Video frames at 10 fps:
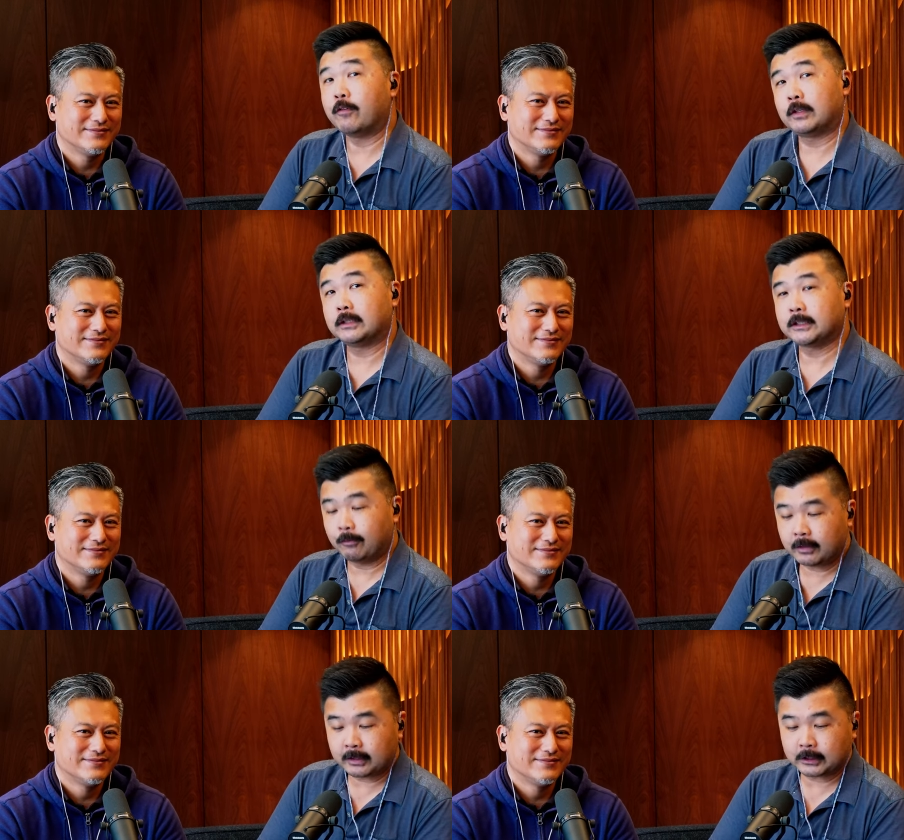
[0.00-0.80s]
Speaker 1: with
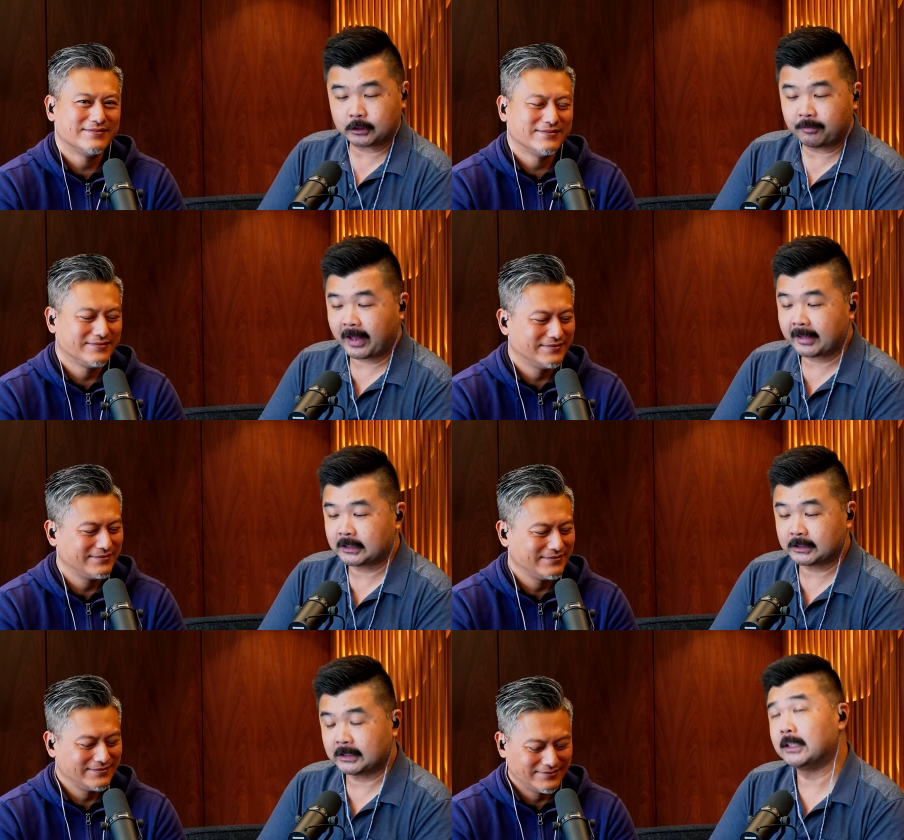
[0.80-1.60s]
some of the
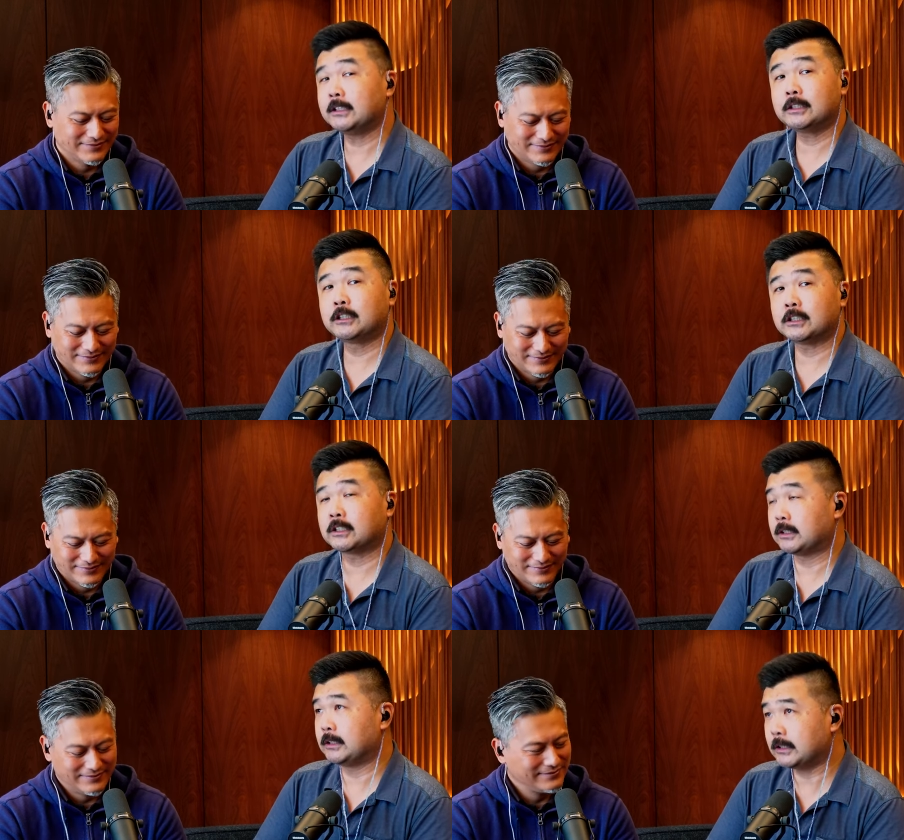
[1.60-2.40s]
disadvantages, and this is
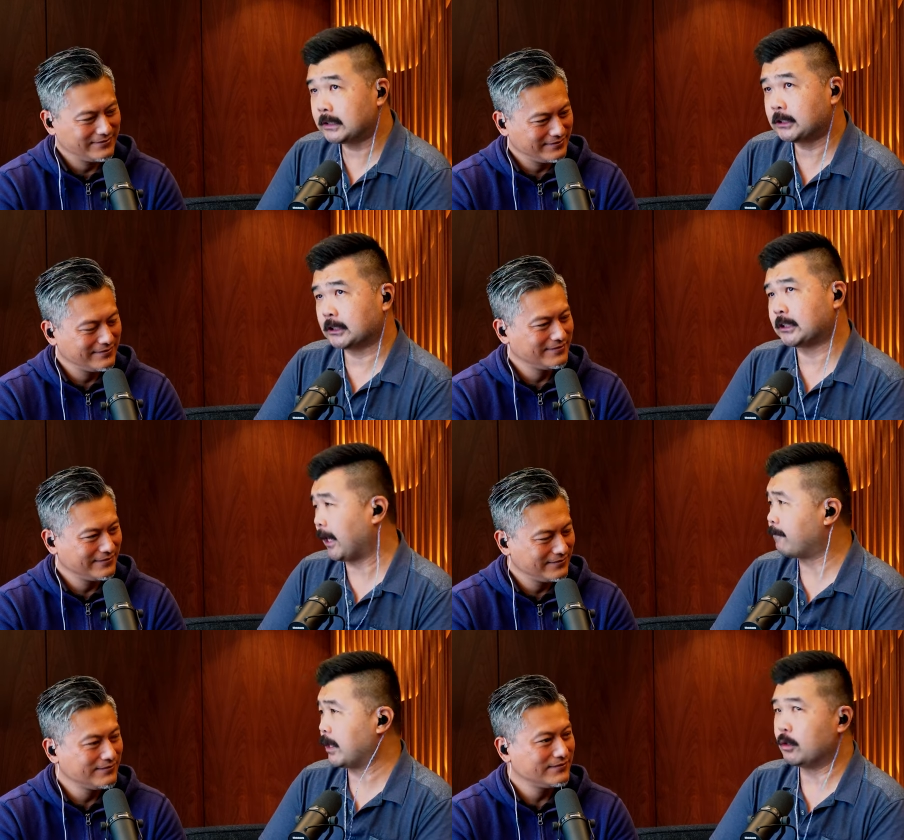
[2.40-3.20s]
just this is just
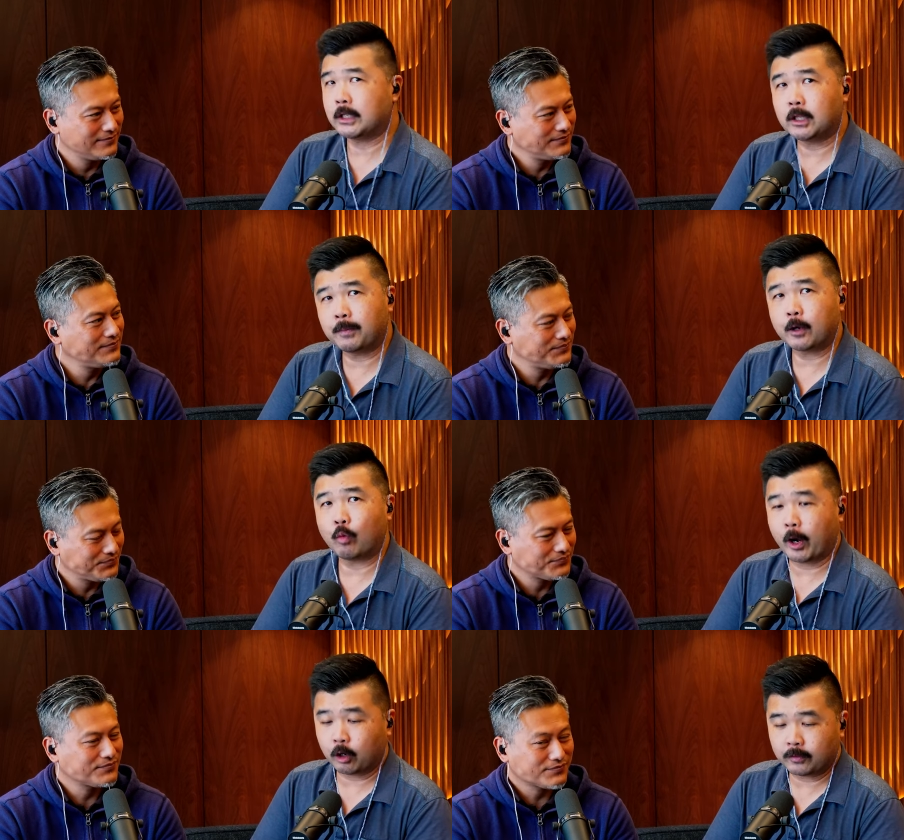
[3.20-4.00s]
stuff that you need to be
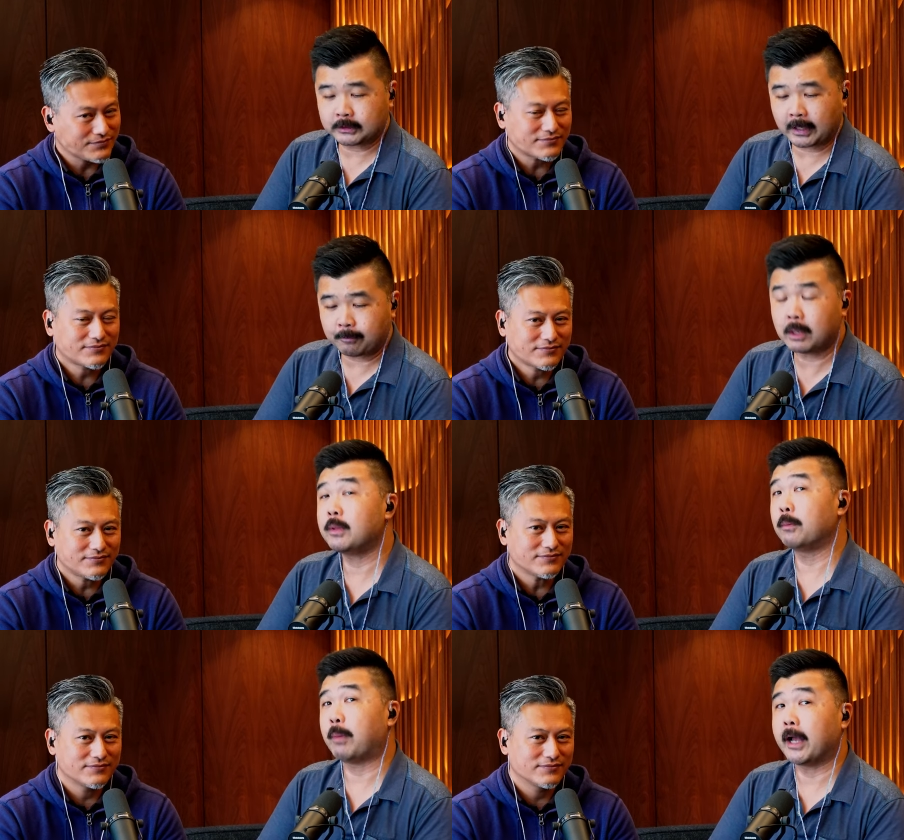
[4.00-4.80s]
aware of is that
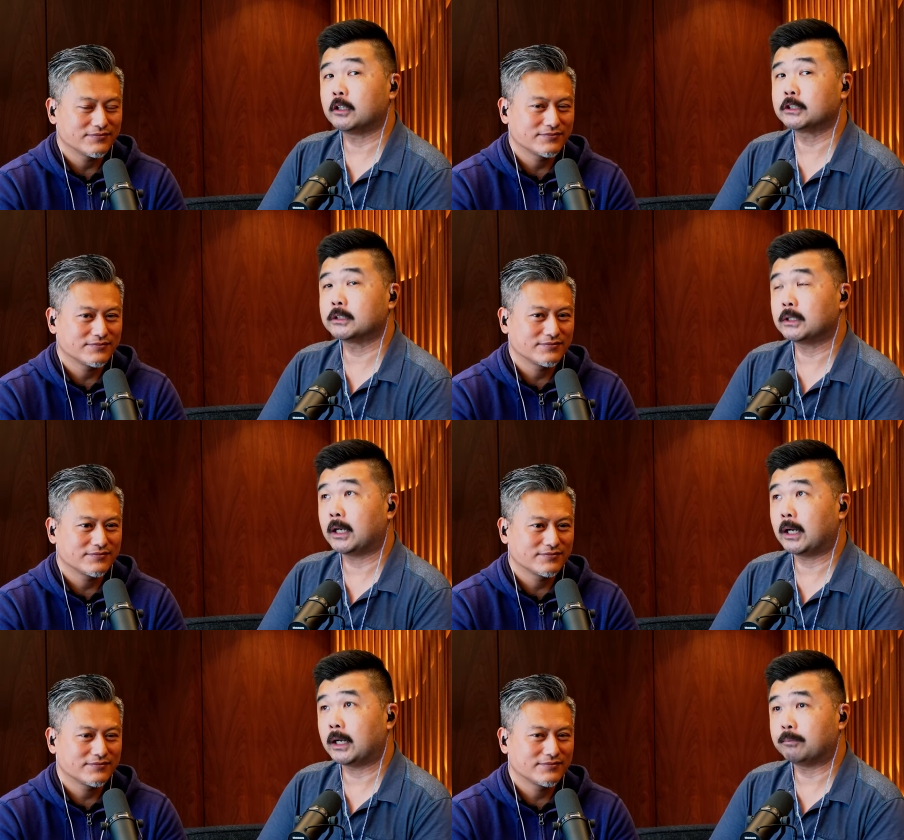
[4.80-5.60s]
maybe the BIOS
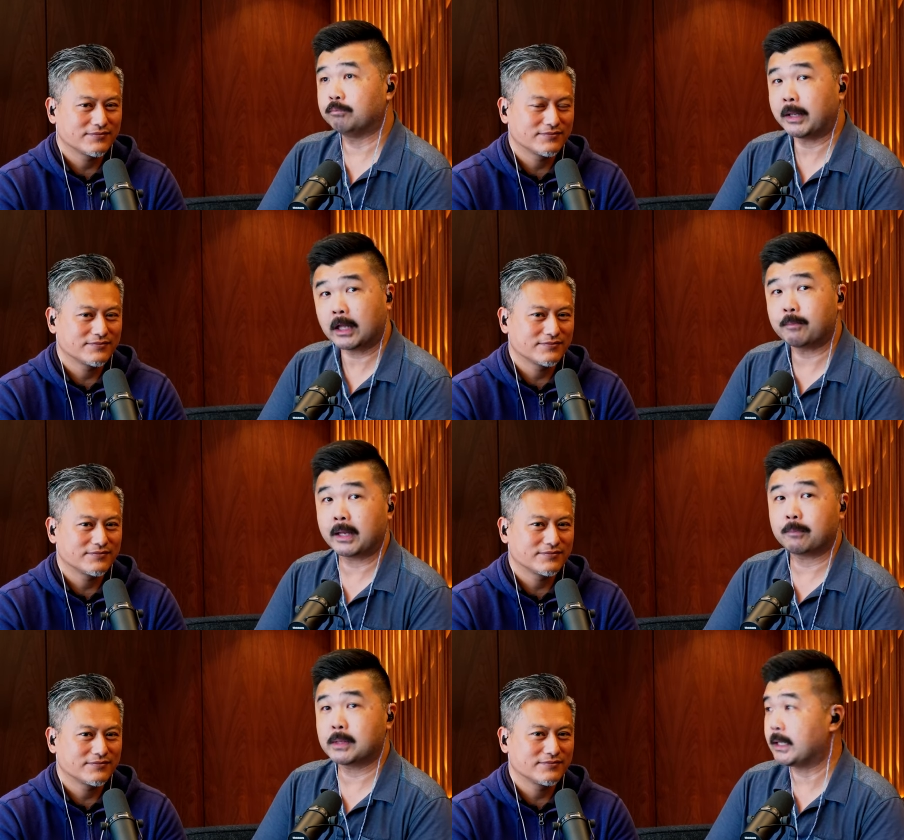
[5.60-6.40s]
uh, may not
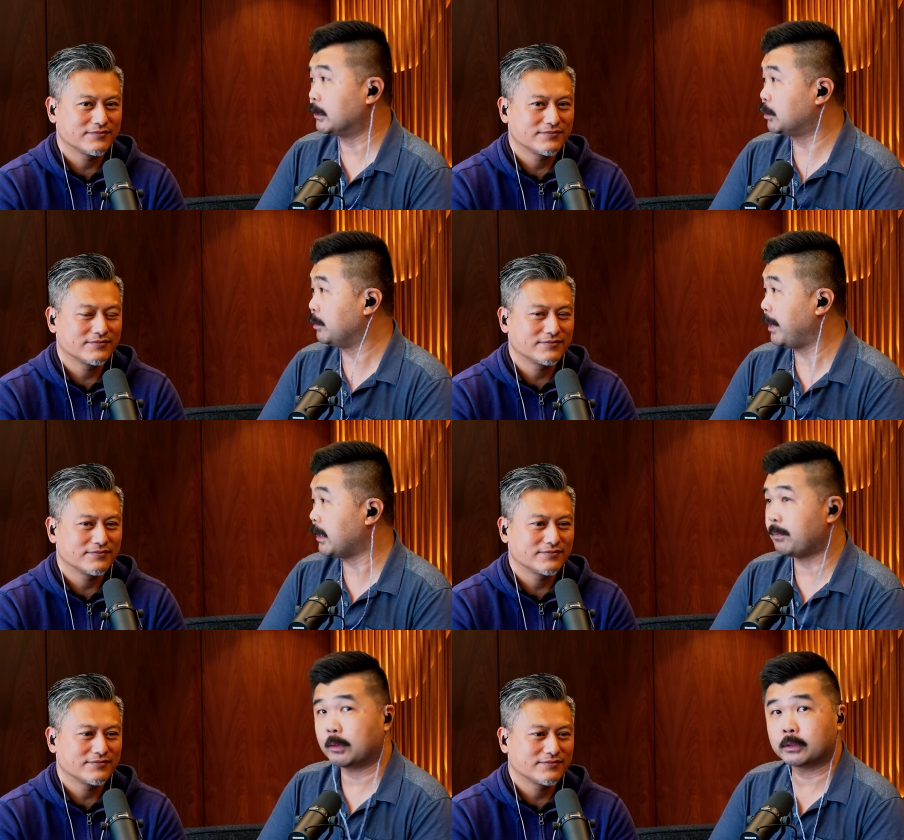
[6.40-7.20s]
be updated, so you
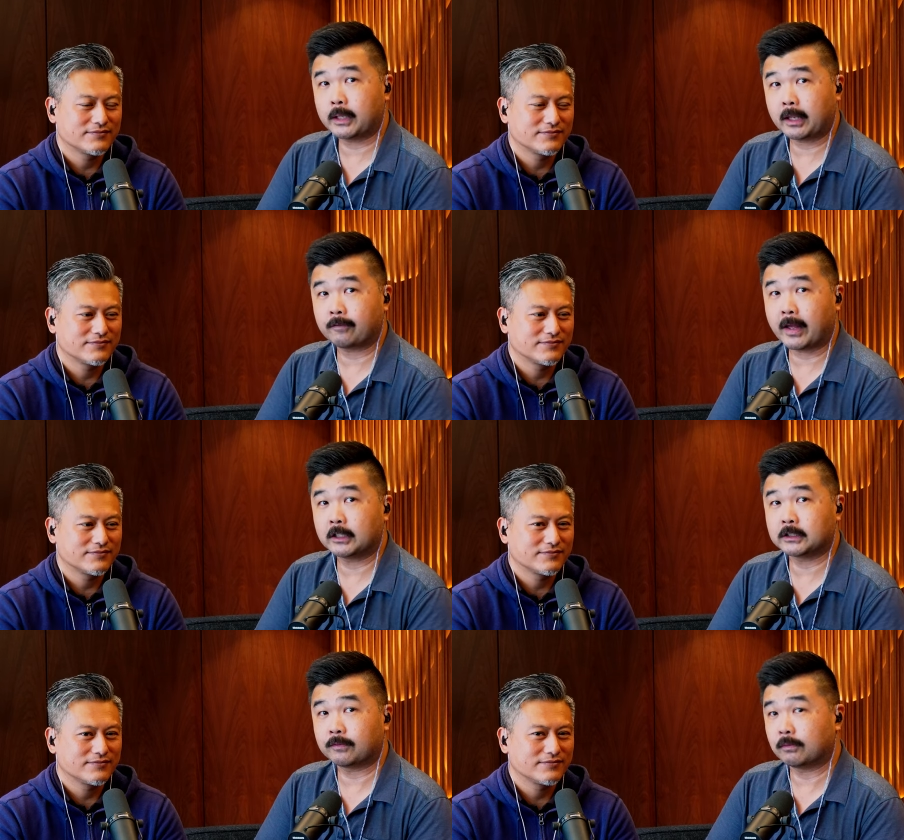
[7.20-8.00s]
may not be able to take
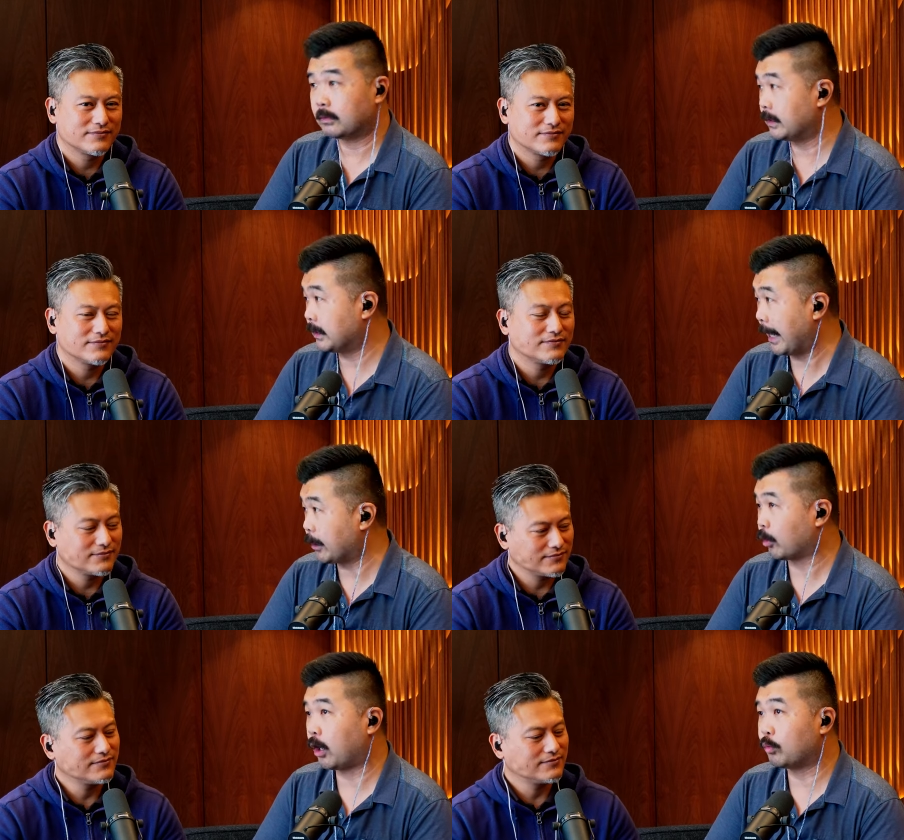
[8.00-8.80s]
advantage of
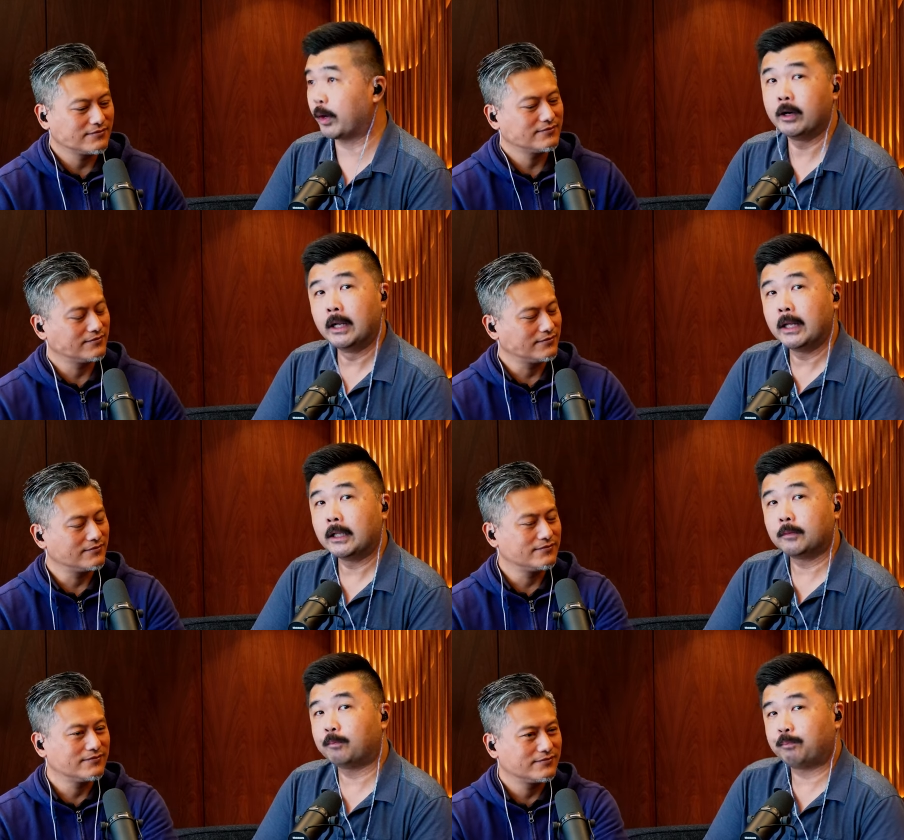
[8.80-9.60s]
later hardware.
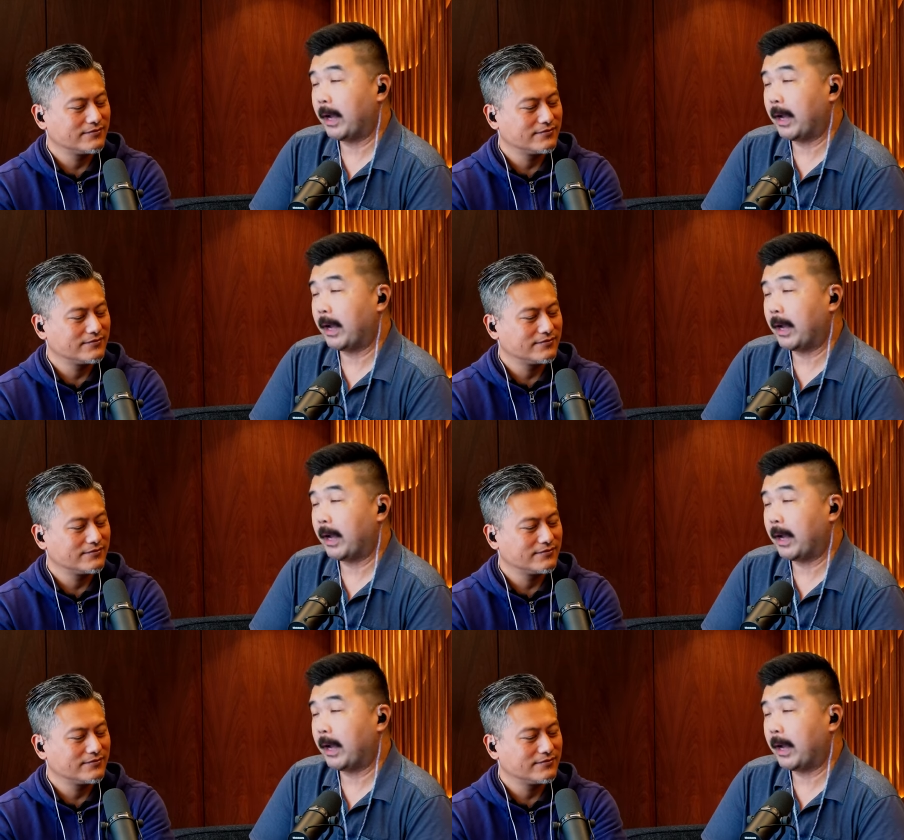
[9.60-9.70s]
Mm.